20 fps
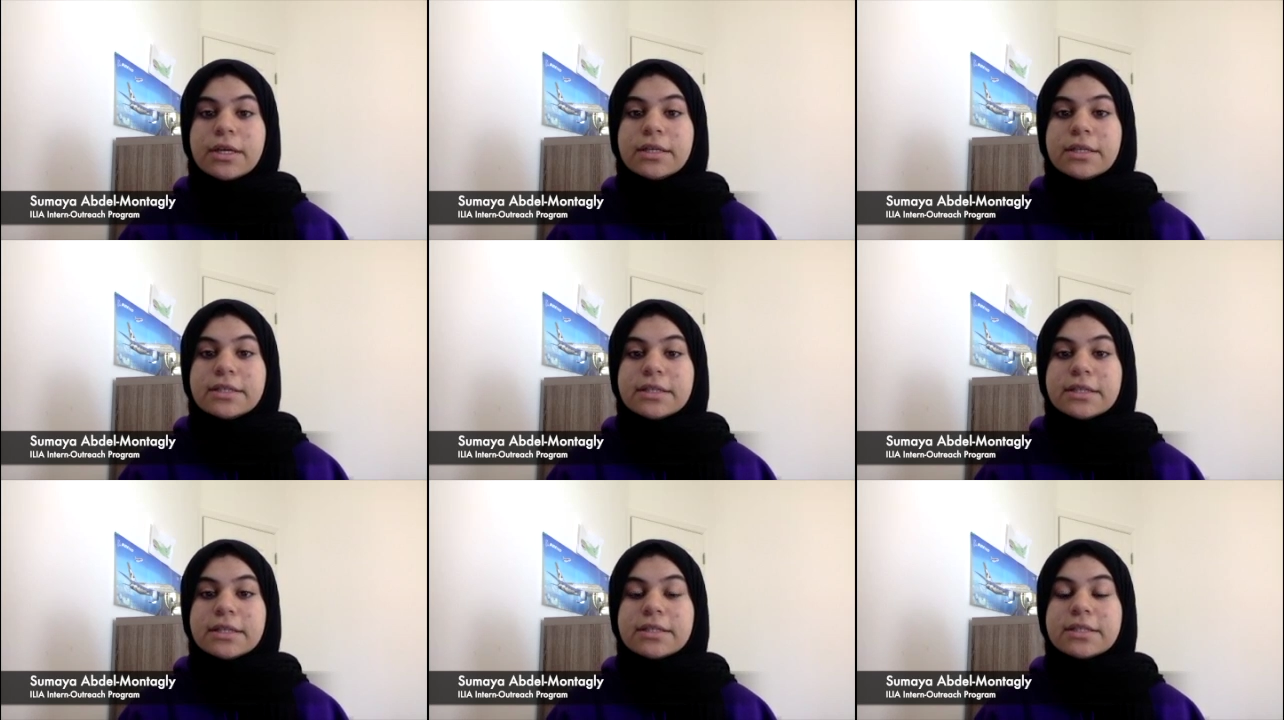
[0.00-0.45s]

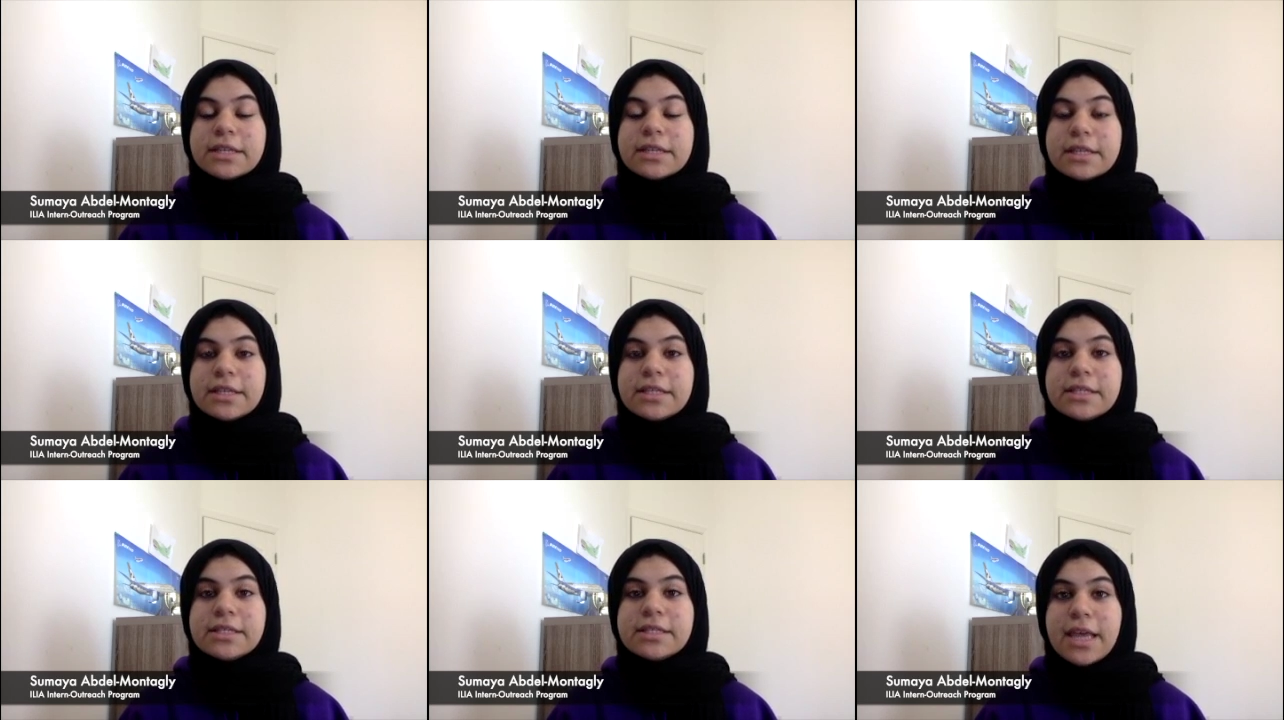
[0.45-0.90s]
since in
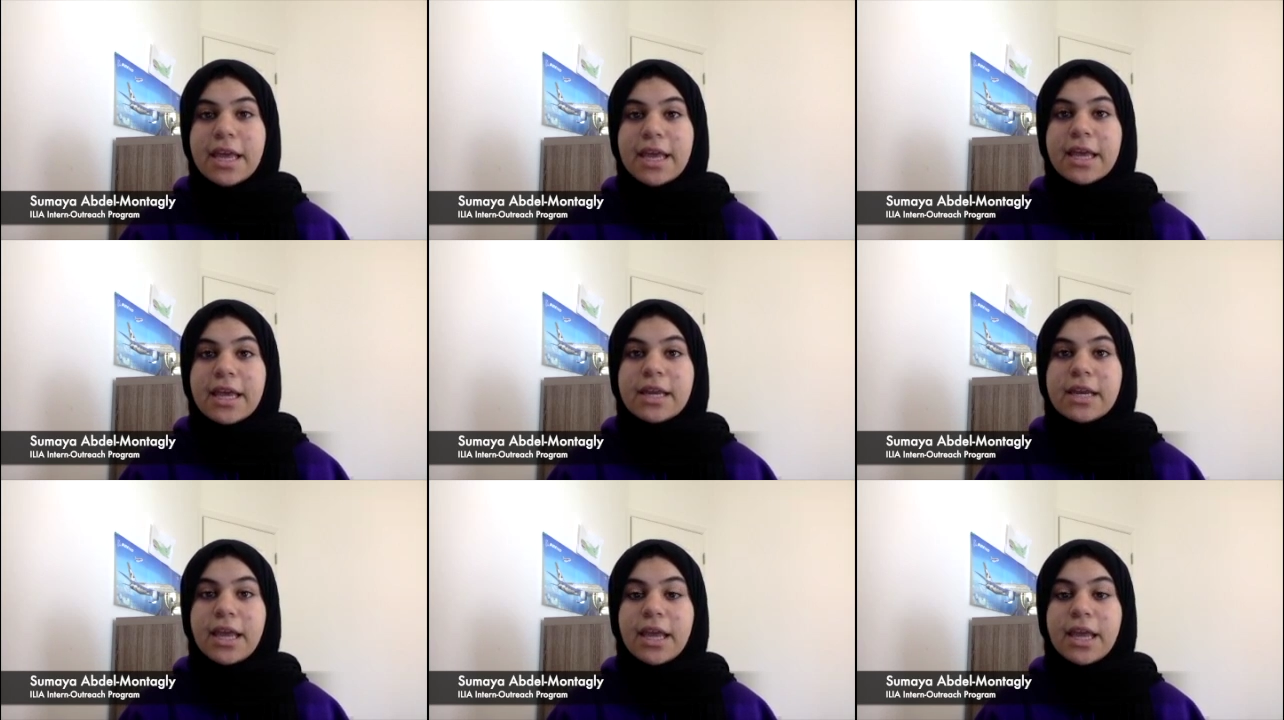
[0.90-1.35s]
this day
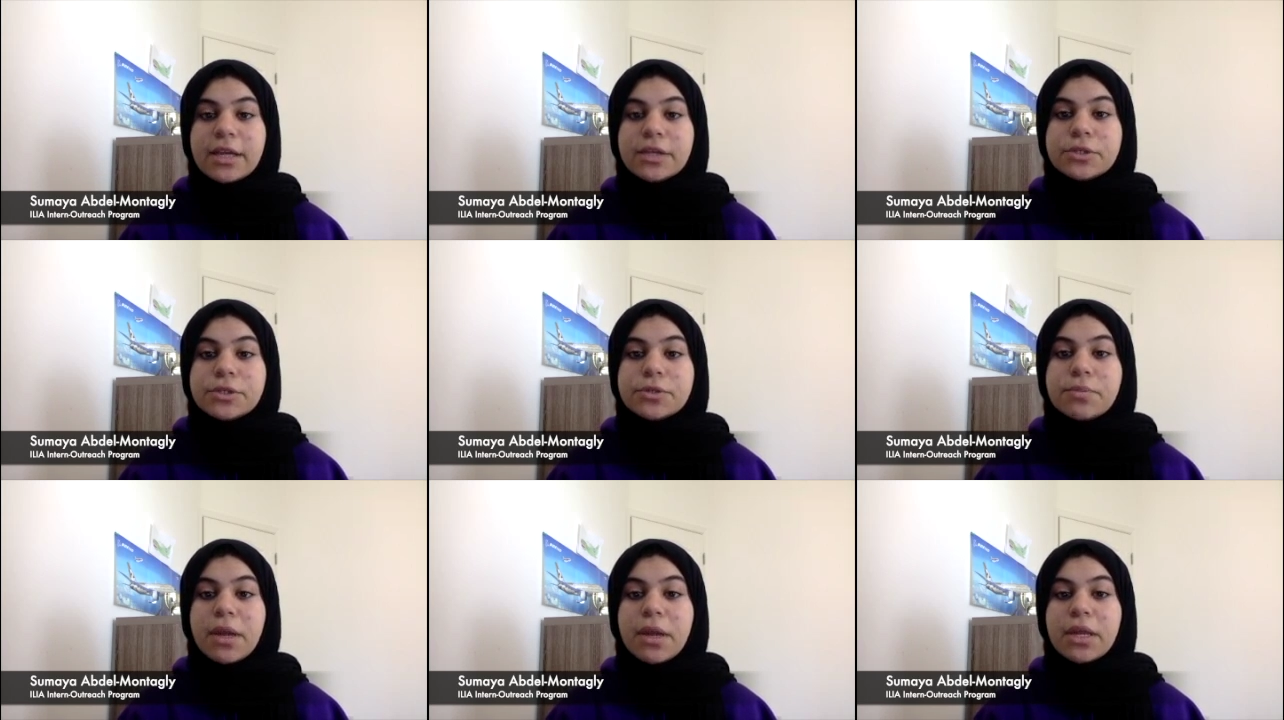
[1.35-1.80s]
and age,
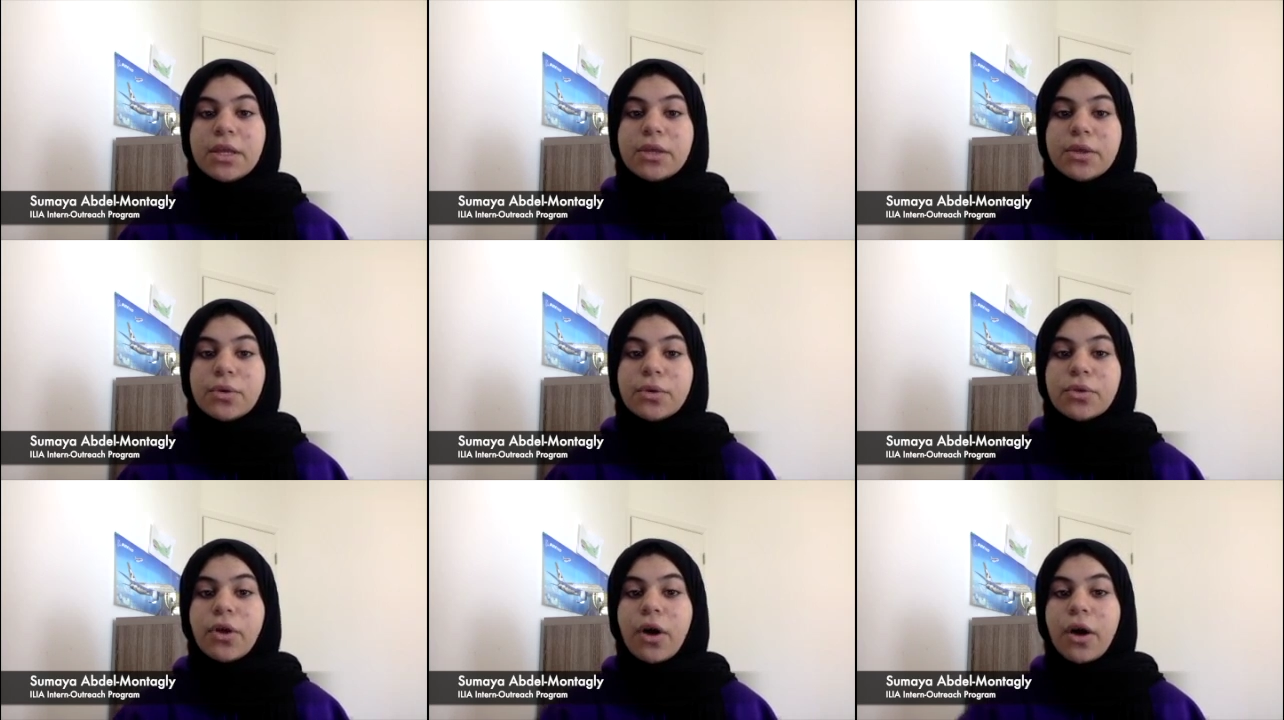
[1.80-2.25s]
many
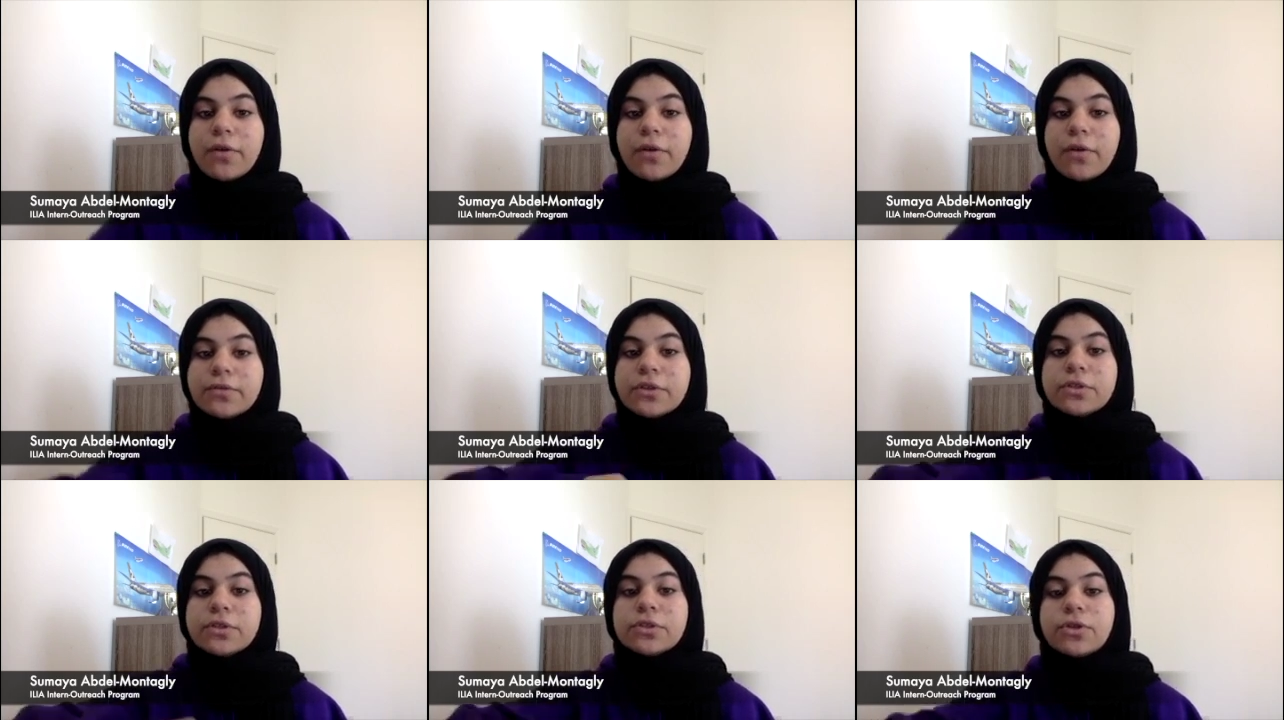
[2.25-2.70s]
youth
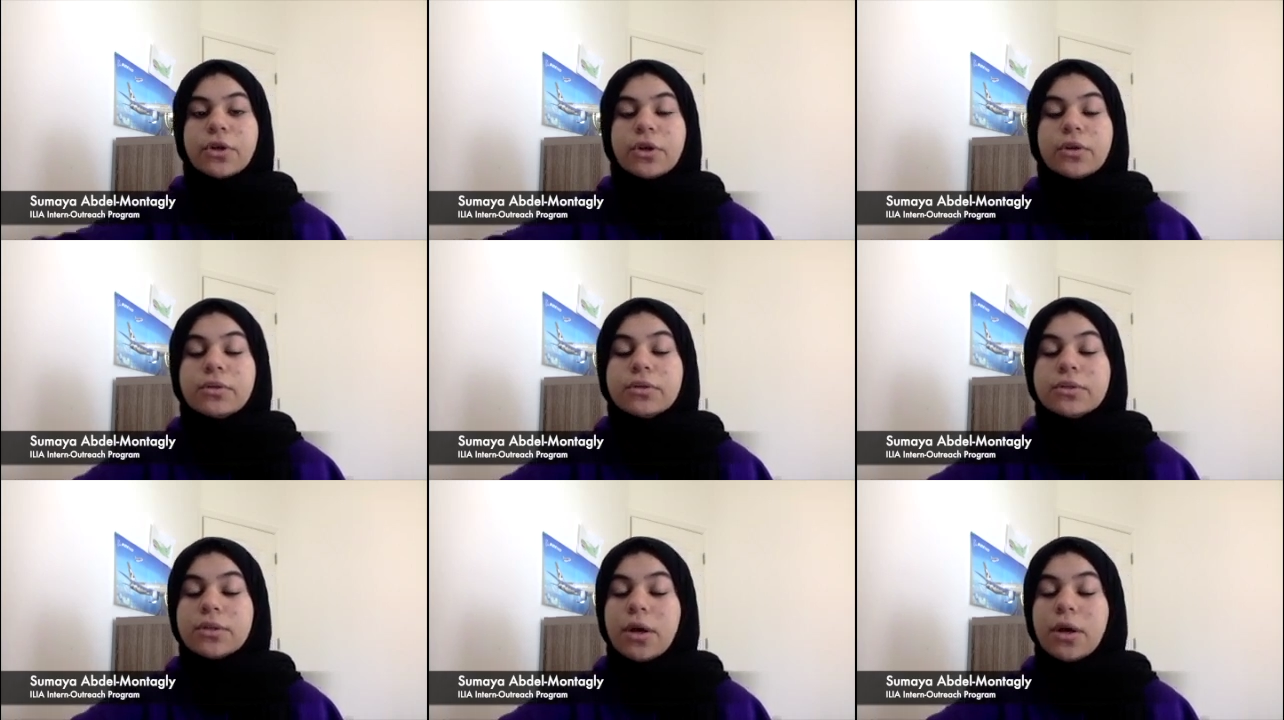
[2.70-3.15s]
often
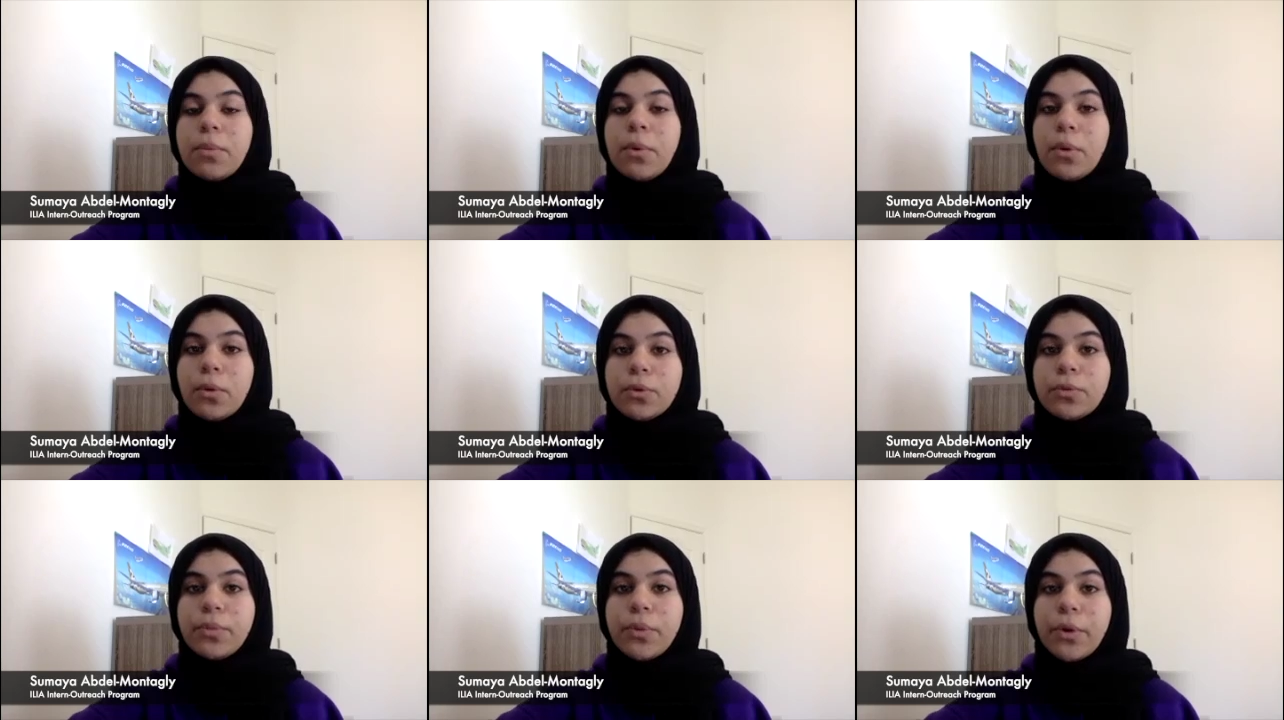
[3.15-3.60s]
struggle to
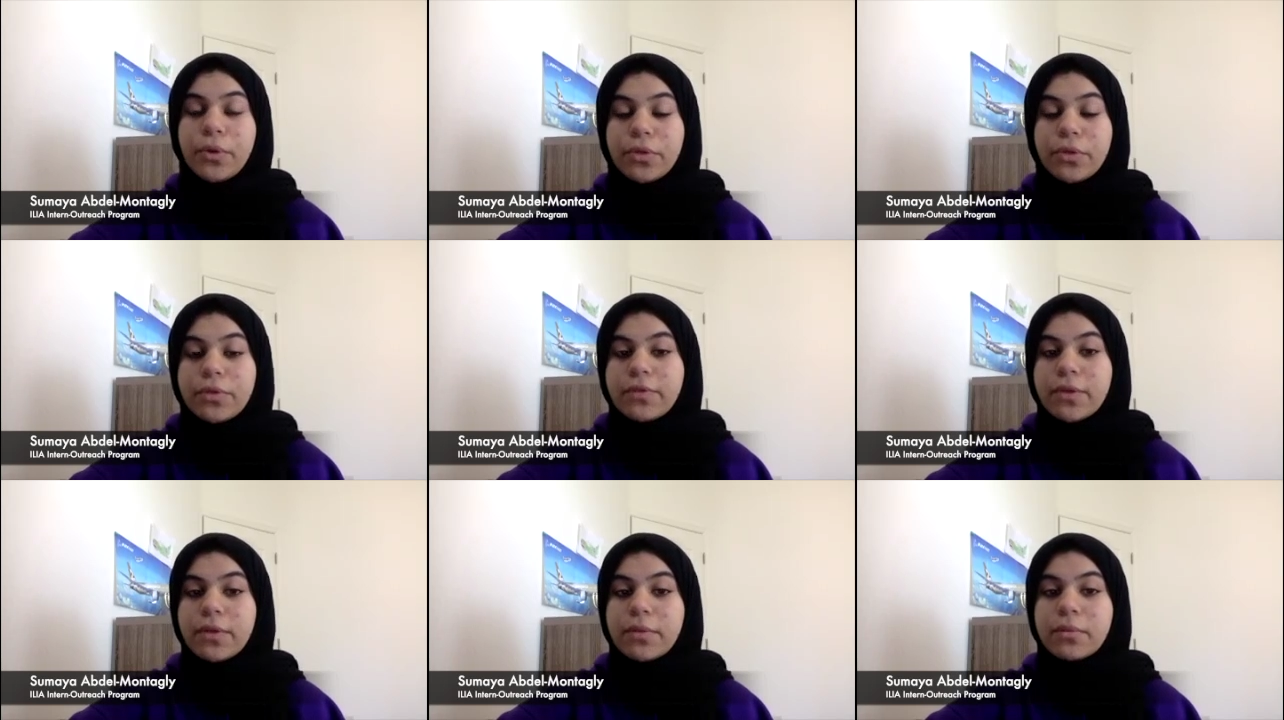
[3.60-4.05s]
uphold both
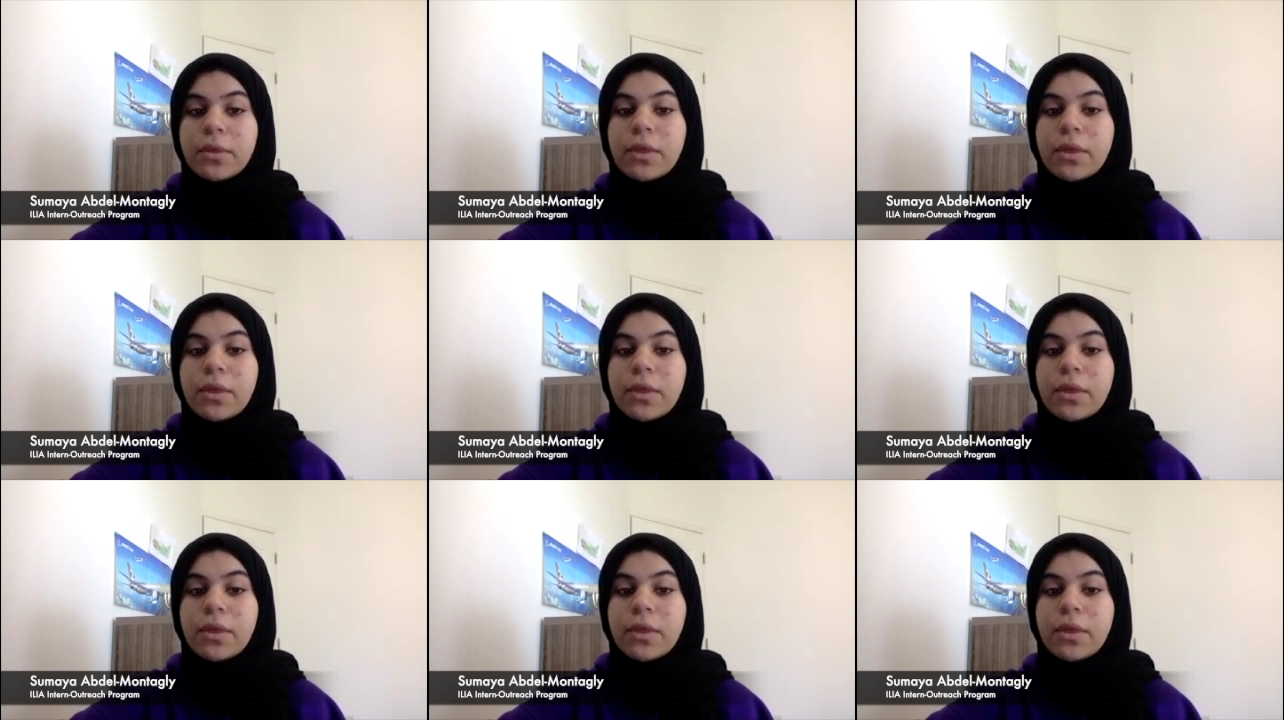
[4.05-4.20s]
of them.